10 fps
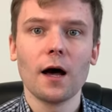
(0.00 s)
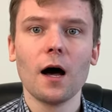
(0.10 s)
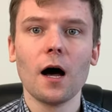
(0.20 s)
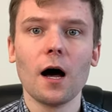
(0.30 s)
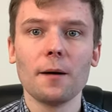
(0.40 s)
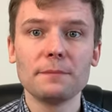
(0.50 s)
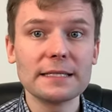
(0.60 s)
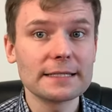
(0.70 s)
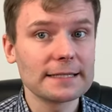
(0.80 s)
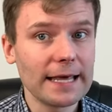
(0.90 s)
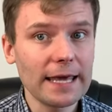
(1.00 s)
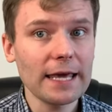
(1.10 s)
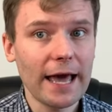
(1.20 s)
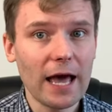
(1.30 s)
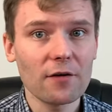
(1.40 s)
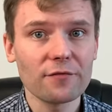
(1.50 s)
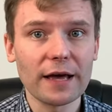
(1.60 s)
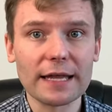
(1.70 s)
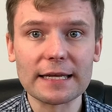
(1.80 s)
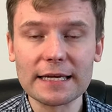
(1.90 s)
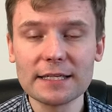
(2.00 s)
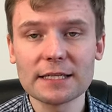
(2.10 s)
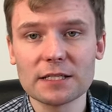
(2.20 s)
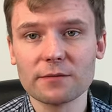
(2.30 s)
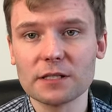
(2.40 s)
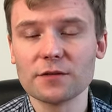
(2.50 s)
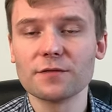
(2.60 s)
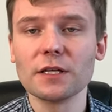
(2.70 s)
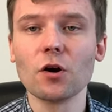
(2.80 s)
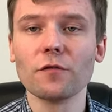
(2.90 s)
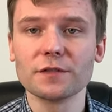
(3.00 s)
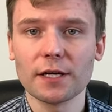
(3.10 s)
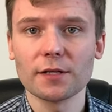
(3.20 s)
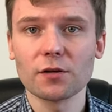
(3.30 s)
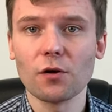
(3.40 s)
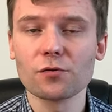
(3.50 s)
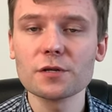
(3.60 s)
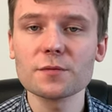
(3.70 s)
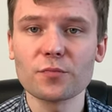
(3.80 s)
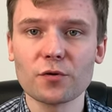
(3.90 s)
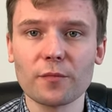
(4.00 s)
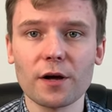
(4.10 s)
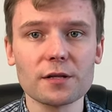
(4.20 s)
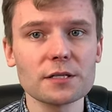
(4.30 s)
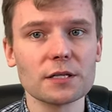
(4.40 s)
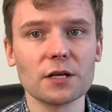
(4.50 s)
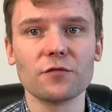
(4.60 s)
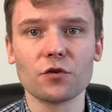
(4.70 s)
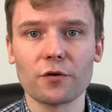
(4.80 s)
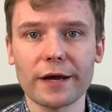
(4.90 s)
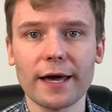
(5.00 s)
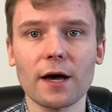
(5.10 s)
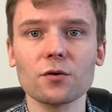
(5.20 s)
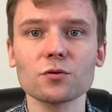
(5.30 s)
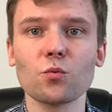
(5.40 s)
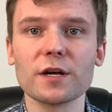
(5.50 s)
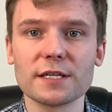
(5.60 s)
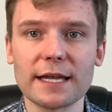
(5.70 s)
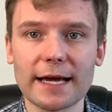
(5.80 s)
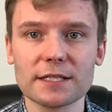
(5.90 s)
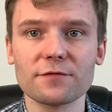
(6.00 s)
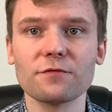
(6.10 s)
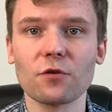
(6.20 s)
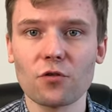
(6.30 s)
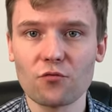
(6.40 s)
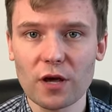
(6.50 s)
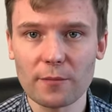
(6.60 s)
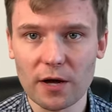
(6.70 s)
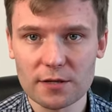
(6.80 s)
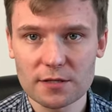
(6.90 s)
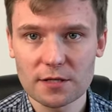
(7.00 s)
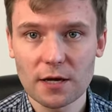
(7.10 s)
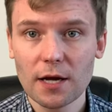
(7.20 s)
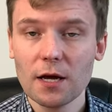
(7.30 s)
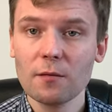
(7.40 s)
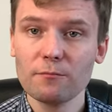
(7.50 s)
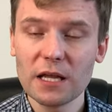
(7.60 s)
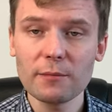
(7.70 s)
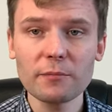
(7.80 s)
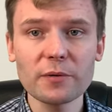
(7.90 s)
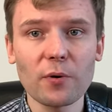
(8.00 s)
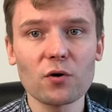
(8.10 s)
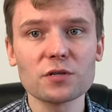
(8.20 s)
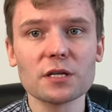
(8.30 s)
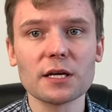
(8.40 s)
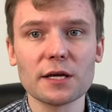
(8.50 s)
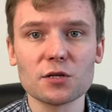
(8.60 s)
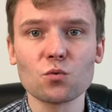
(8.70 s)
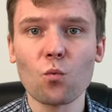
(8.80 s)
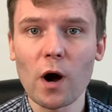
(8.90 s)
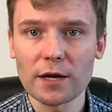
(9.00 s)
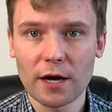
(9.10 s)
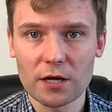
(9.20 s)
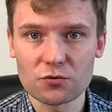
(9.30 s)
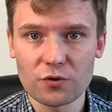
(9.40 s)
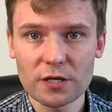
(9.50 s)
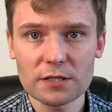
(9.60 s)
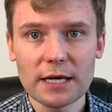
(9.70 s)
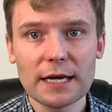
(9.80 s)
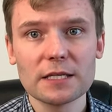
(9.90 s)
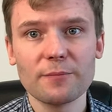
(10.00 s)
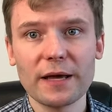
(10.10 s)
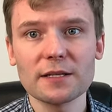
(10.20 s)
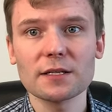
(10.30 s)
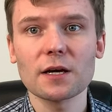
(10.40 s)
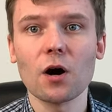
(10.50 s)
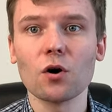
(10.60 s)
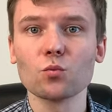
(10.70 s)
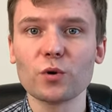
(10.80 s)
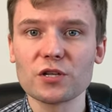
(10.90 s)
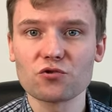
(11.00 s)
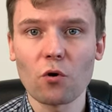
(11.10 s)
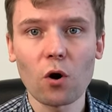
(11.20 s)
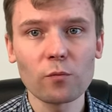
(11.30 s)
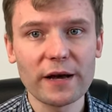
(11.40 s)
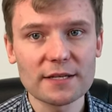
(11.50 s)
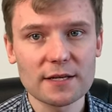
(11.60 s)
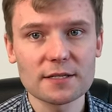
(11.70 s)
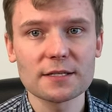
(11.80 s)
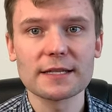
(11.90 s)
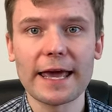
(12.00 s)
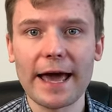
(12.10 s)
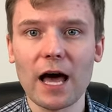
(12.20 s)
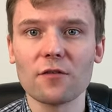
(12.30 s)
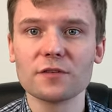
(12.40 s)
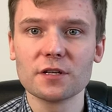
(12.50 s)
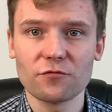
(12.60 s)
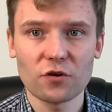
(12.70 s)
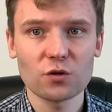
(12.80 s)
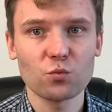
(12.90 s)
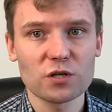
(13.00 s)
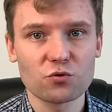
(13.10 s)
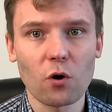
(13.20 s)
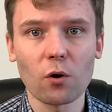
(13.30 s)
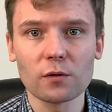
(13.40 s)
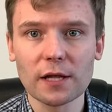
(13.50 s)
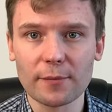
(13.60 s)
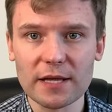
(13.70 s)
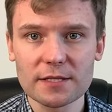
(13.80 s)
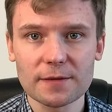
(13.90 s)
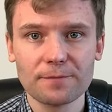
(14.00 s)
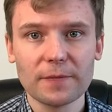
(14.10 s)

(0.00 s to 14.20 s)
Uh, but they have an inactivity fee of $10 per month if your account was inactive for 3 months. Minimum deposit is 100. Depending on withdrawal methods, they have different withdrawal limits.